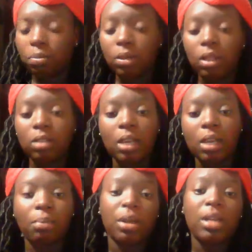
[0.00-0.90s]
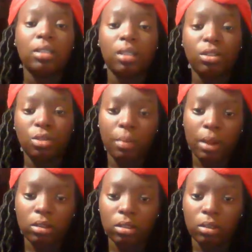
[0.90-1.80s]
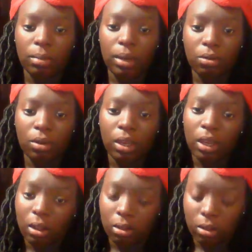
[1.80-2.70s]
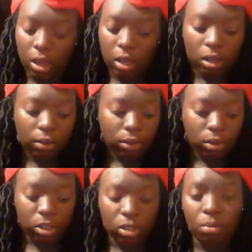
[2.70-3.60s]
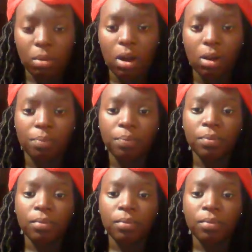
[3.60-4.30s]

they take praise that you're married to somebody who can handle that. And if you're a single mom,